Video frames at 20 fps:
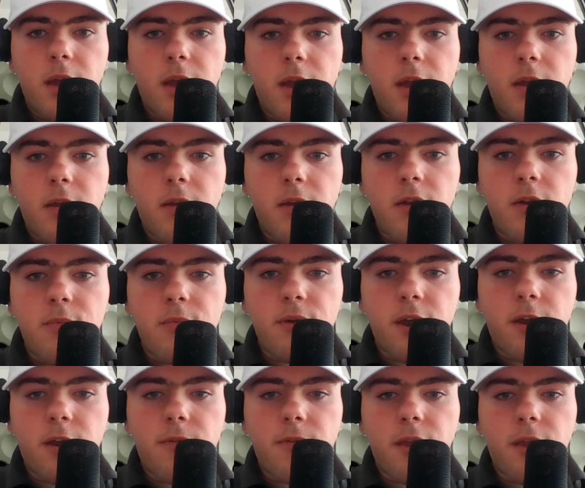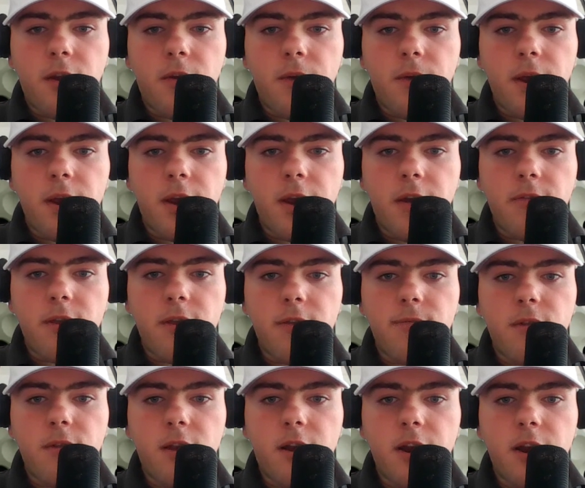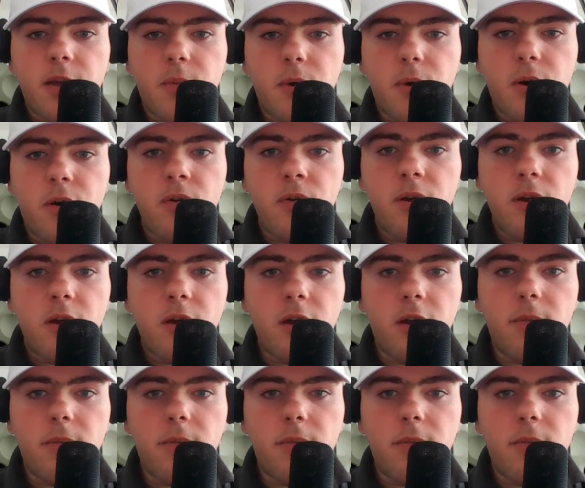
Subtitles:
and player of the year right now I have to give to Lottie Woad.